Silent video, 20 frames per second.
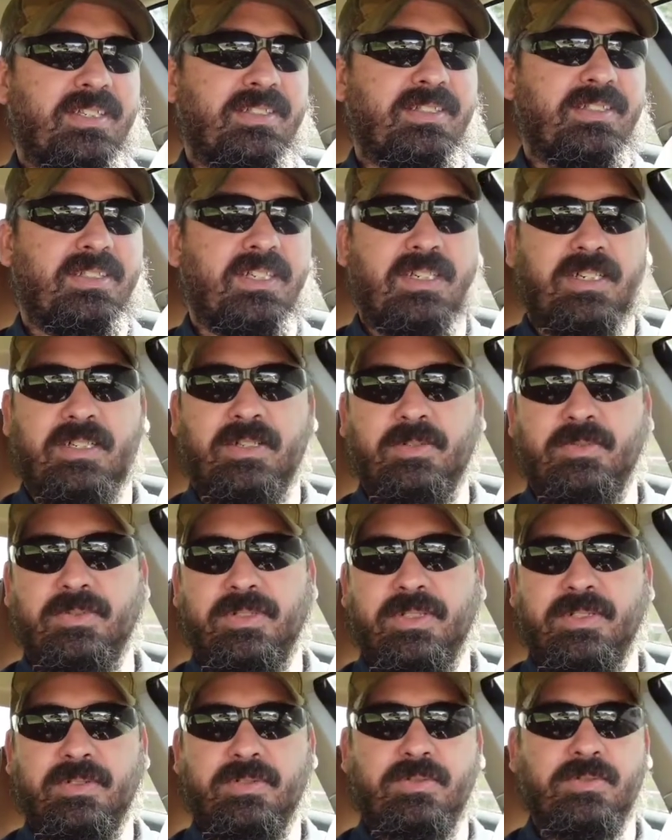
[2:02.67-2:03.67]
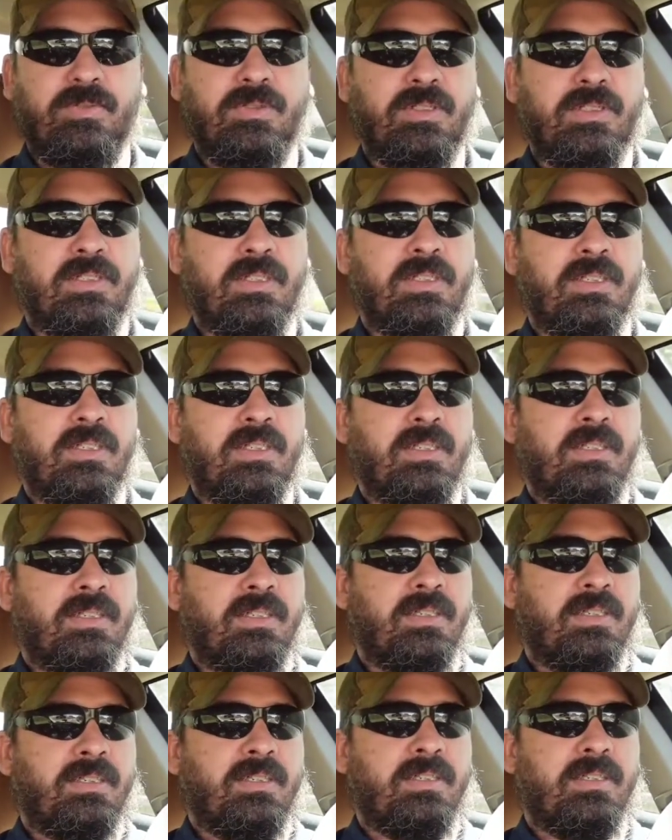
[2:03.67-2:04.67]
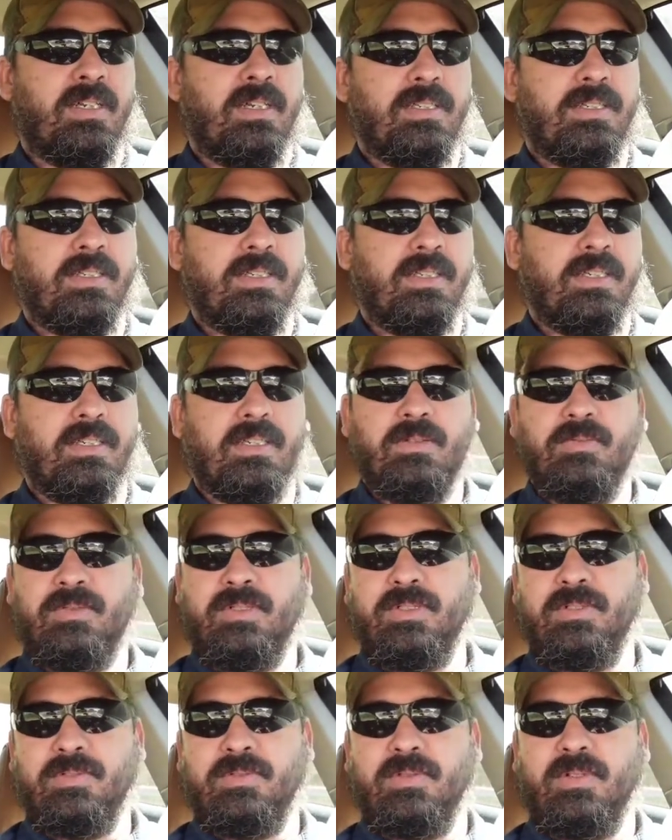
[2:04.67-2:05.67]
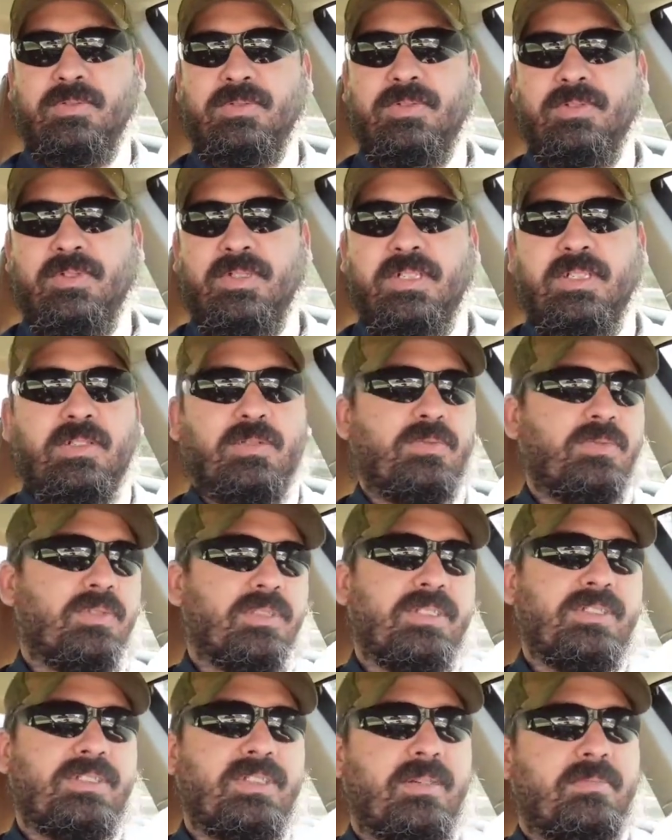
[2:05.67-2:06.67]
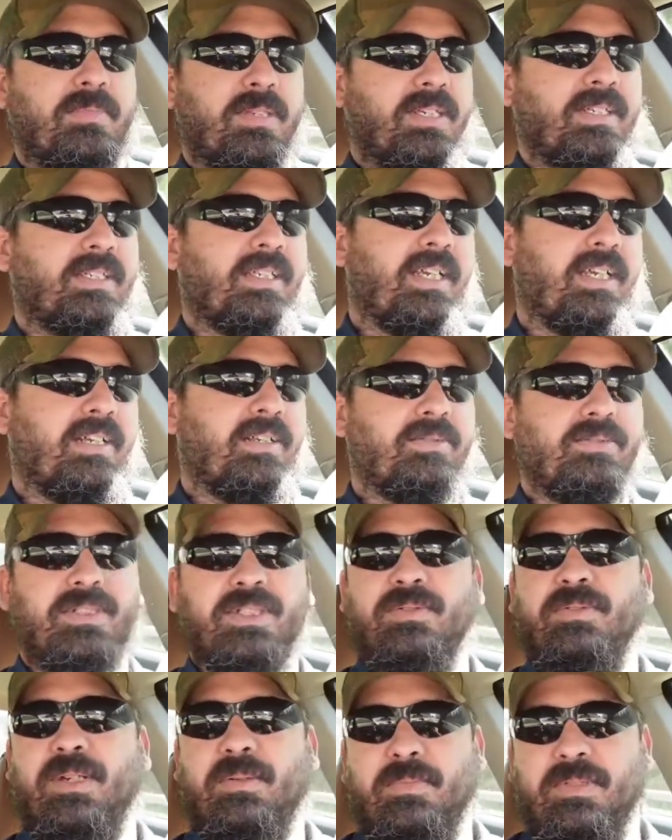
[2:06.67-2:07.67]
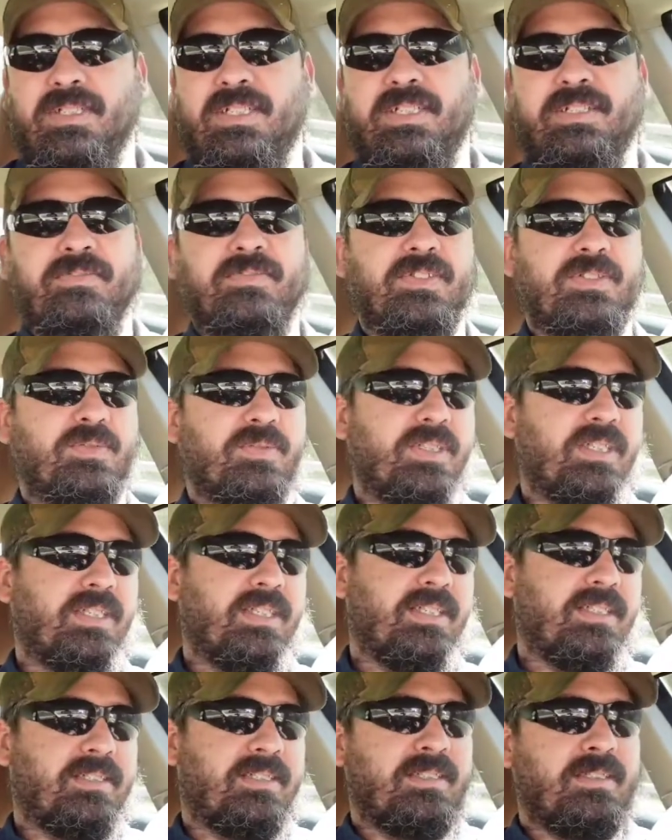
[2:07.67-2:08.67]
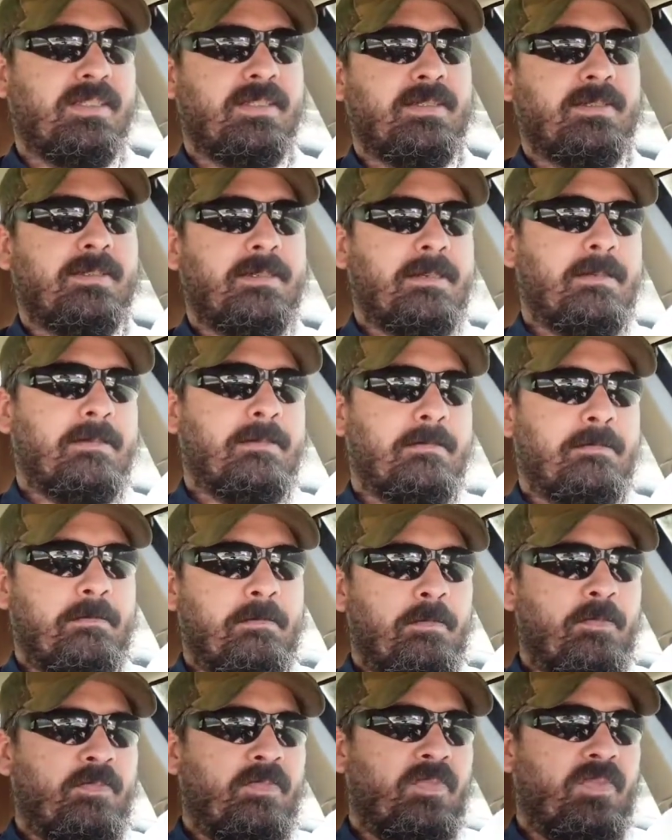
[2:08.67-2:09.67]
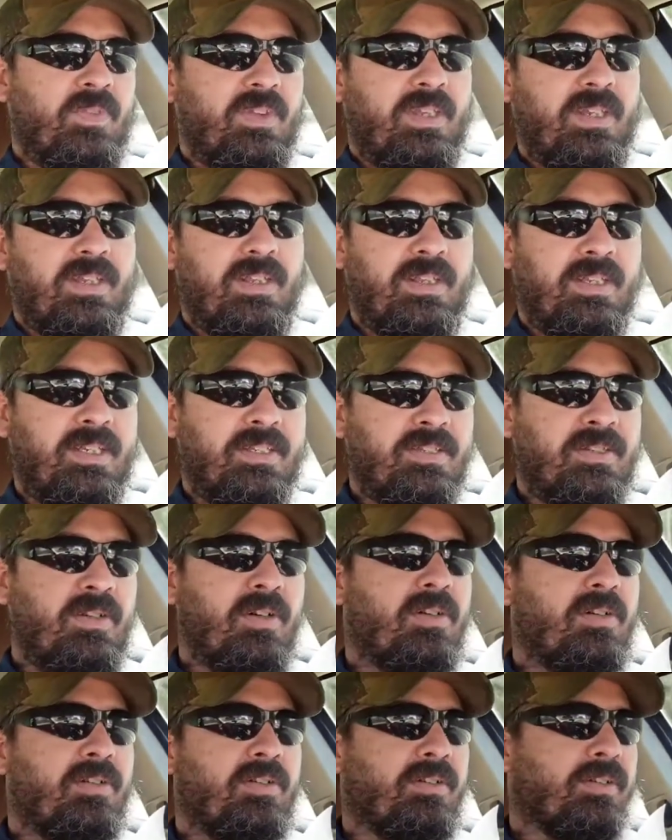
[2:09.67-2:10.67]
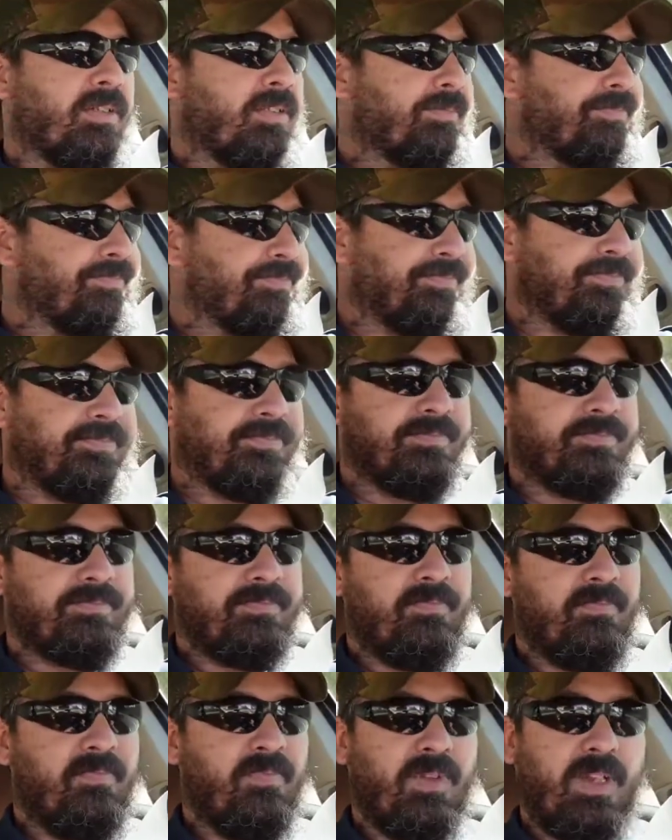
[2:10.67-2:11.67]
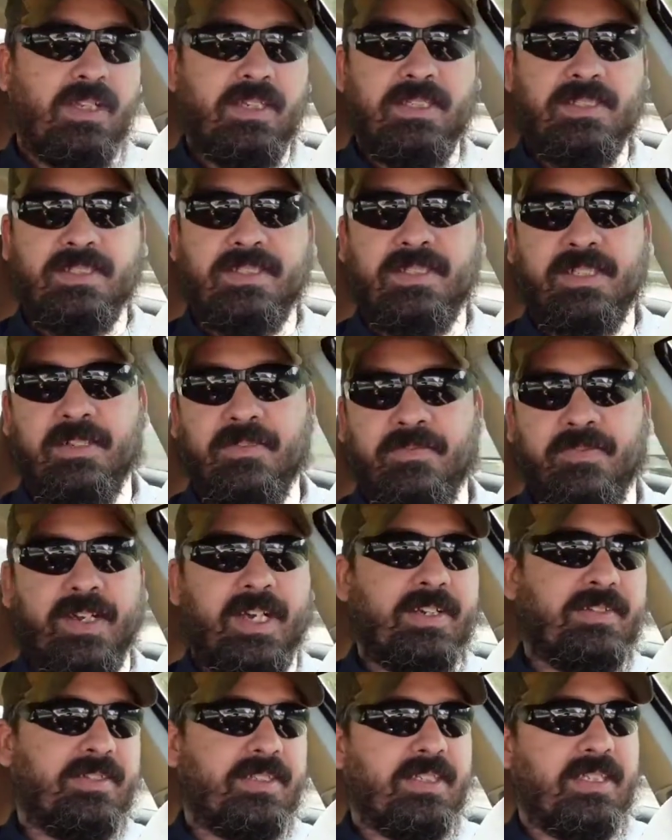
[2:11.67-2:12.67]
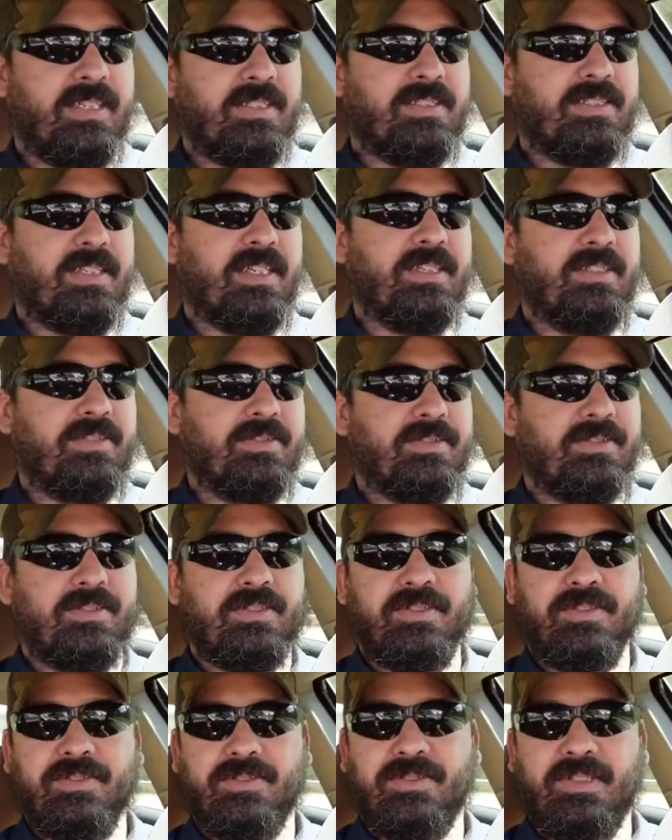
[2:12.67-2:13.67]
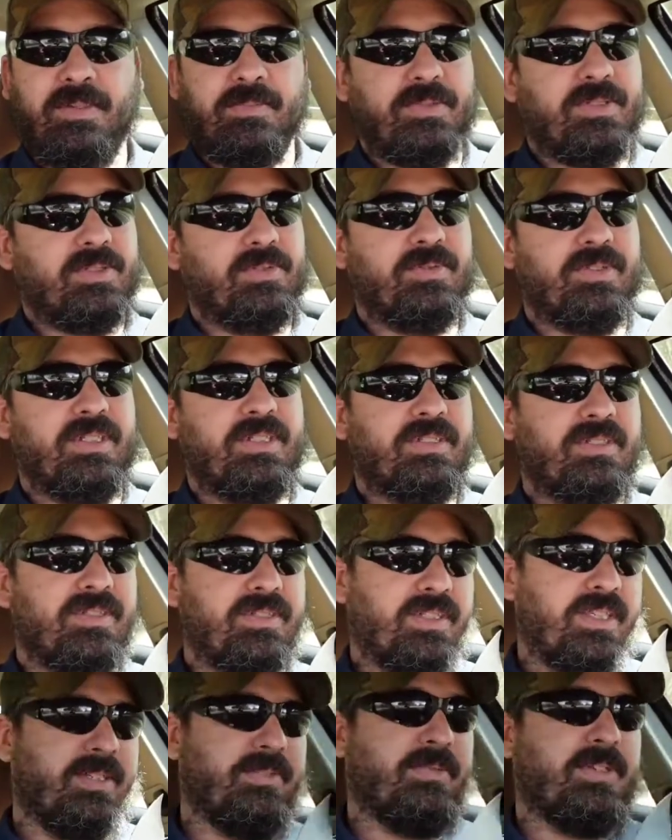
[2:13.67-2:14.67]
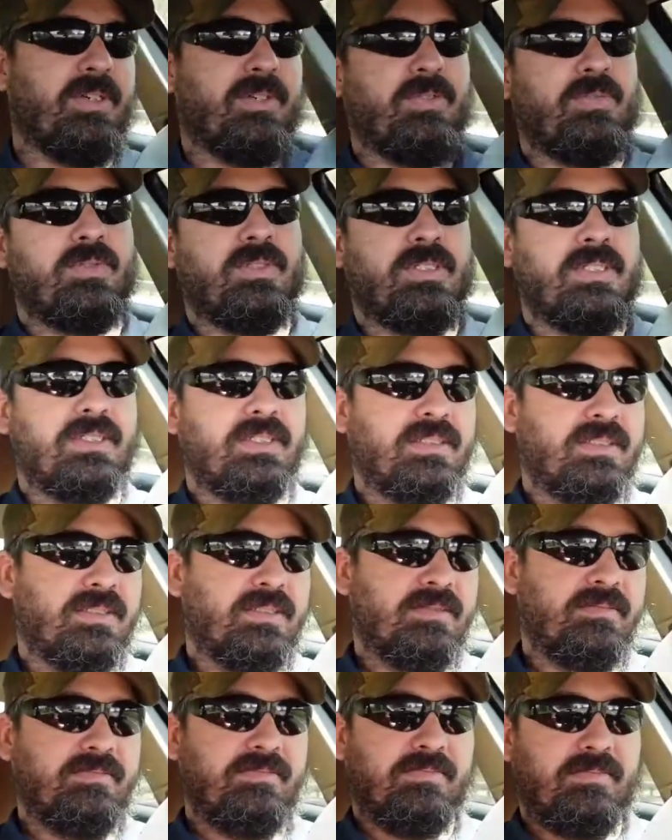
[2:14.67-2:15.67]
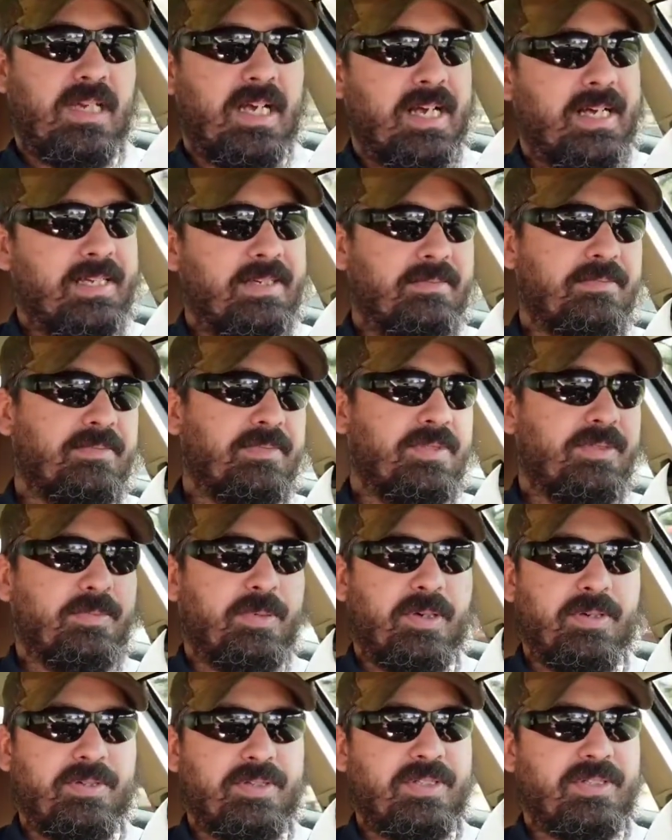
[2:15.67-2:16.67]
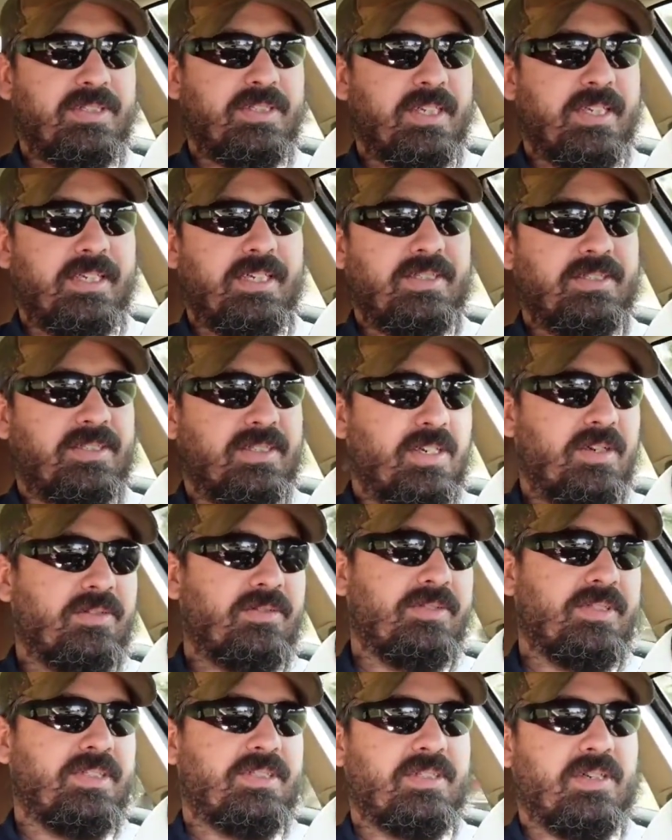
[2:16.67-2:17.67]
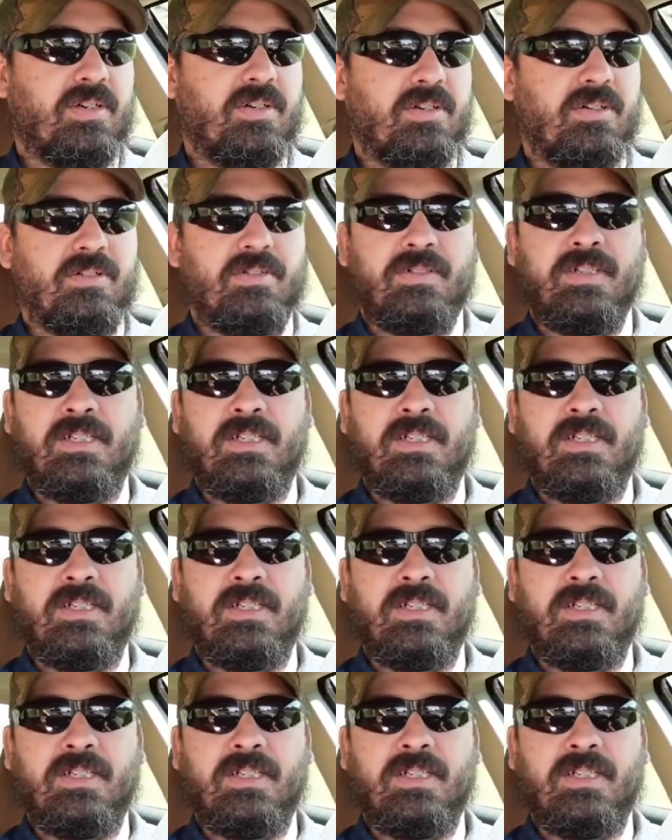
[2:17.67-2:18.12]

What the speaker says: like a 02, I think 02, 03, 01, something like that. 02 I believe is what it is. This car, and this is still factory, like I say, there's absolutely zero items purchased and installed on this car